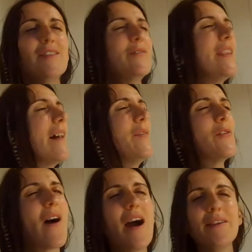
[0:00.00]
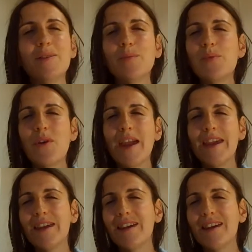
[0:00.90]
Do not try to
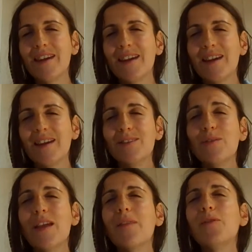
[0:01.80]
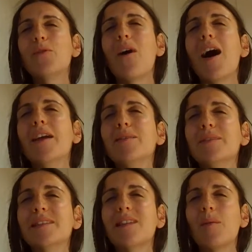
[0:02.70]
break. Do not try to
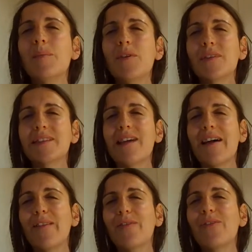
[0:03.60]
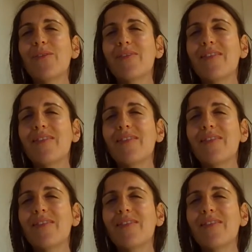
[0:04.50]
stop yourself.